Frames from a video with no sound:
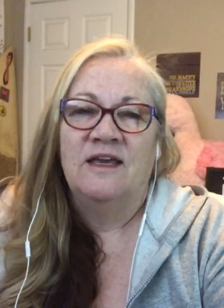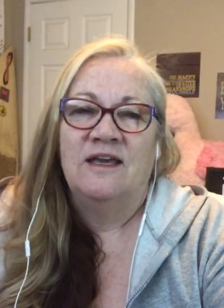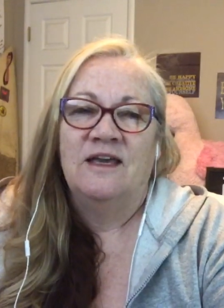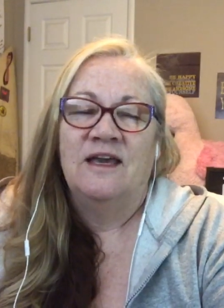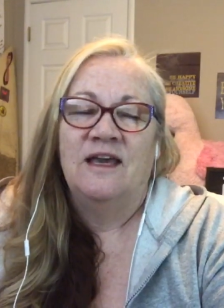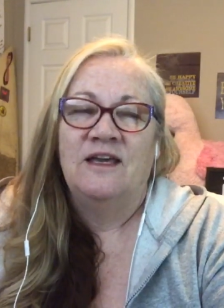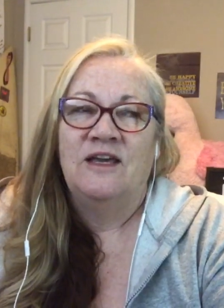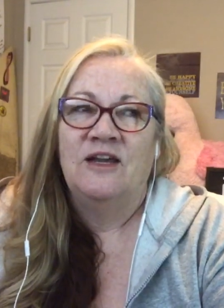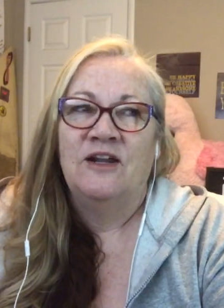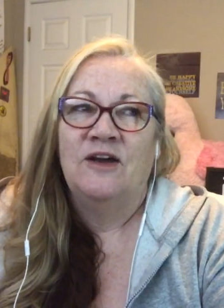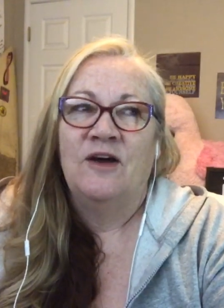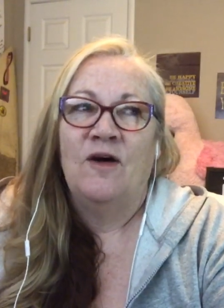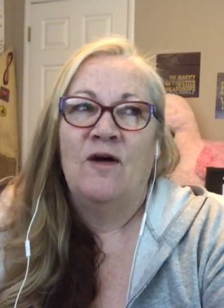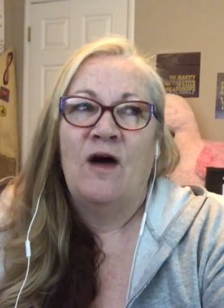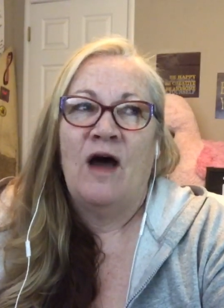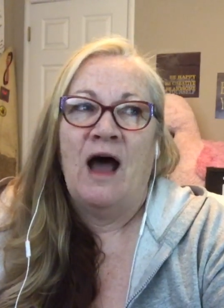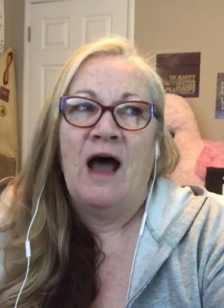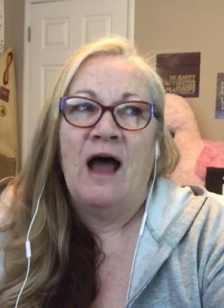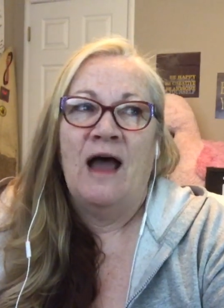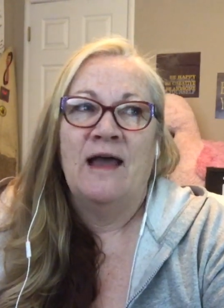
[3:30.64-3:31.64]

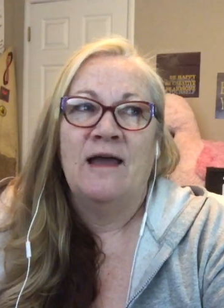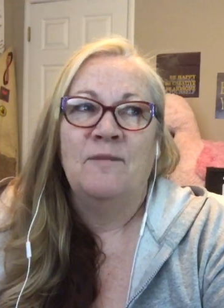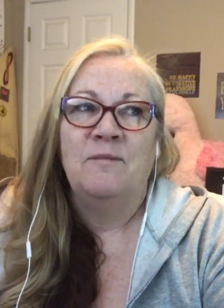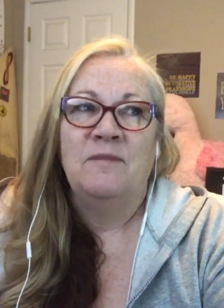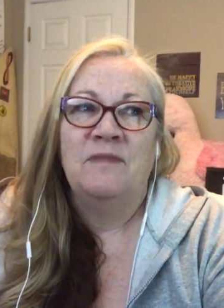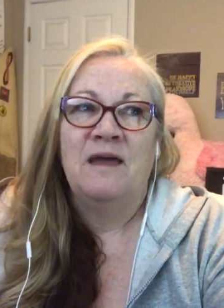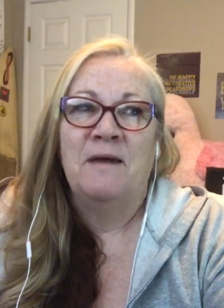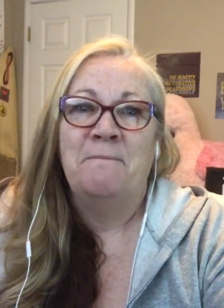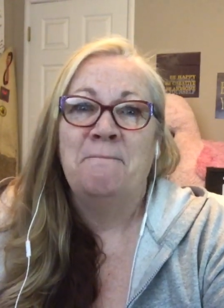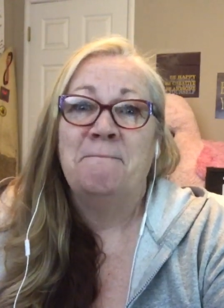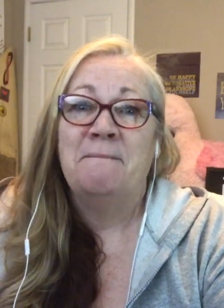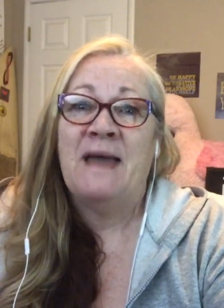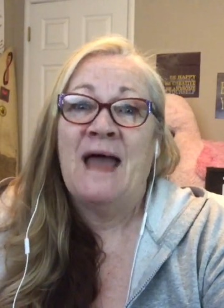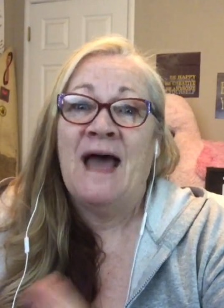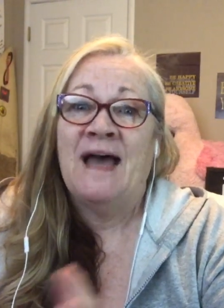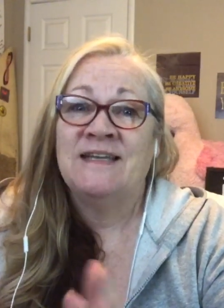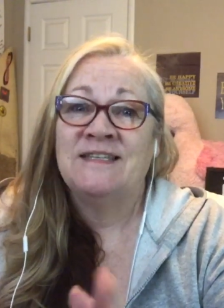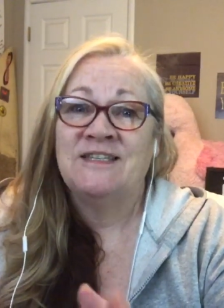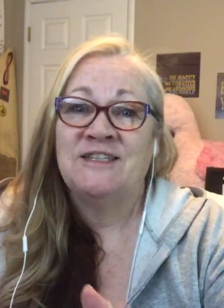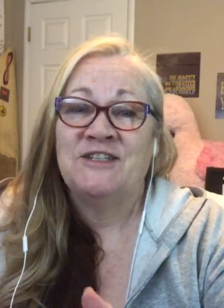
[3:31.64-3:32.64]
I'm the
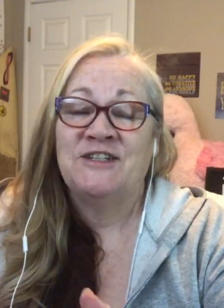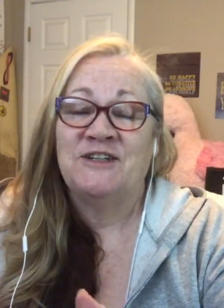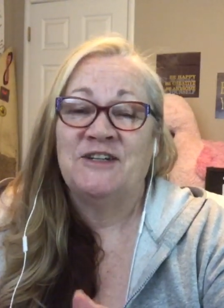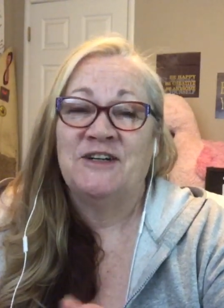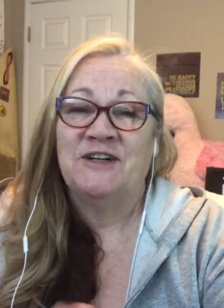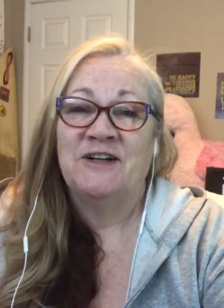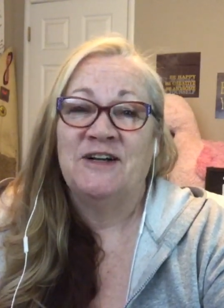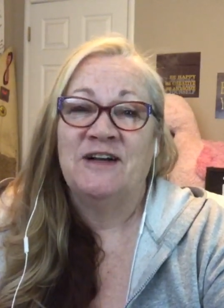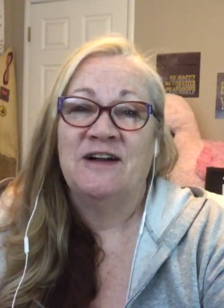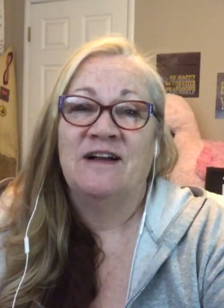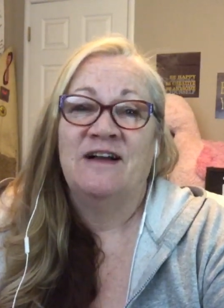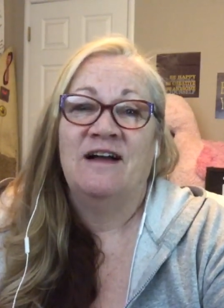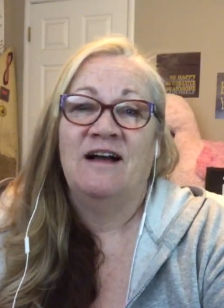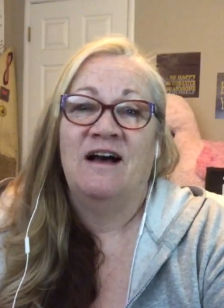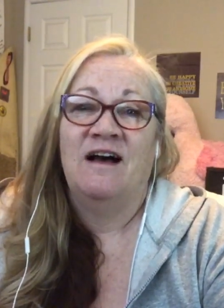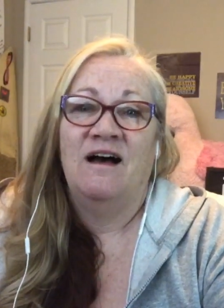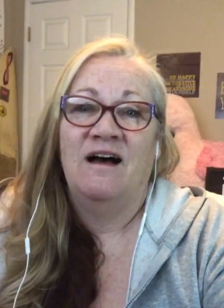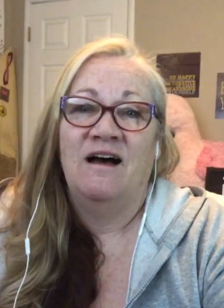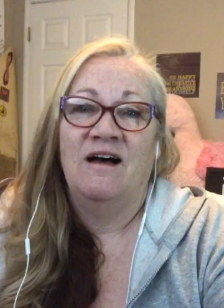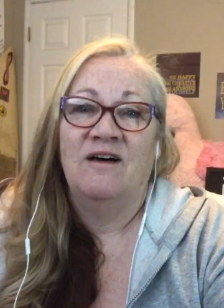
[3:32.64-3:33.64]
master
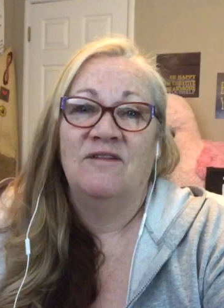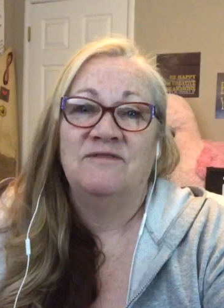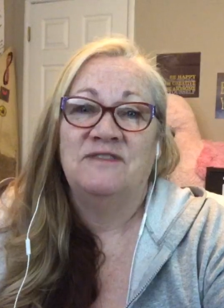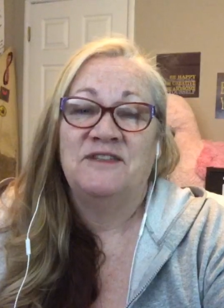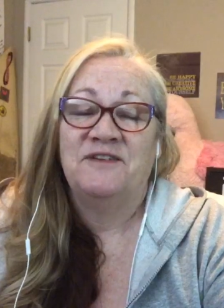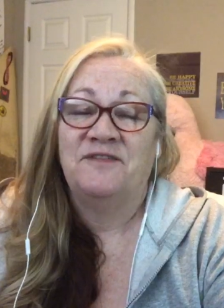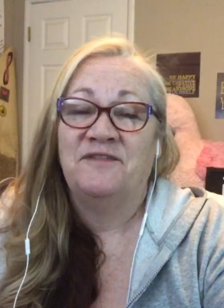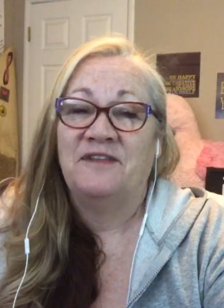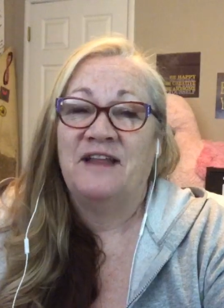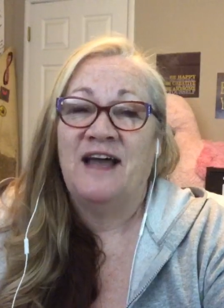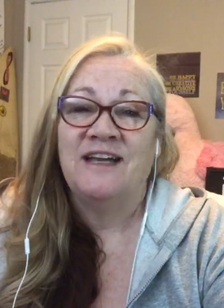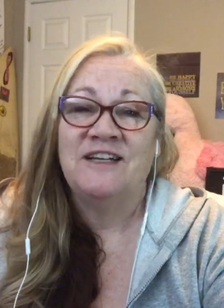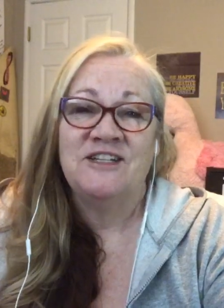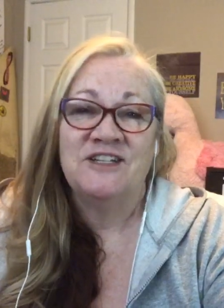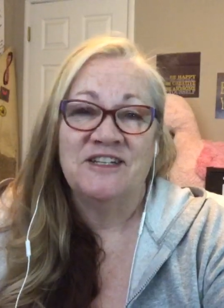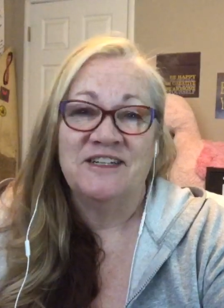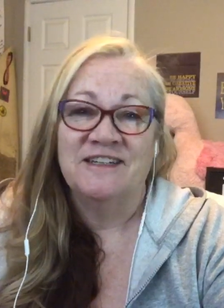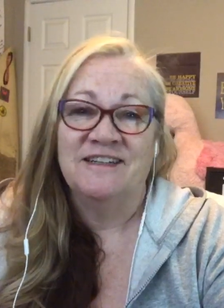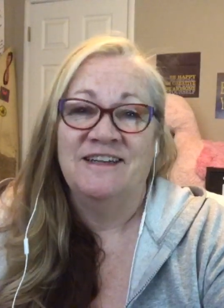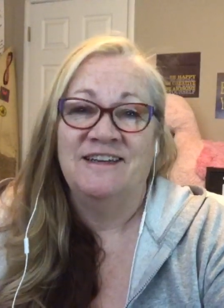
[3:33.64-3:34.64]
of
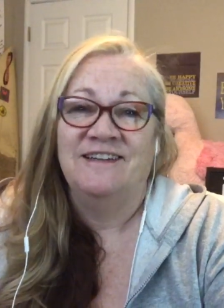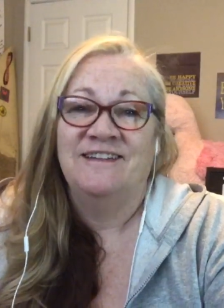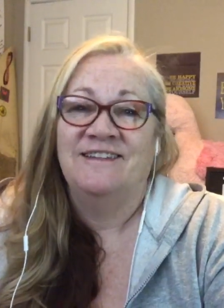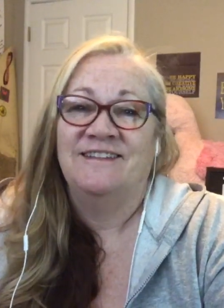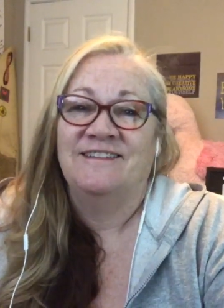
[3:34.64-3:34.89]
deflection.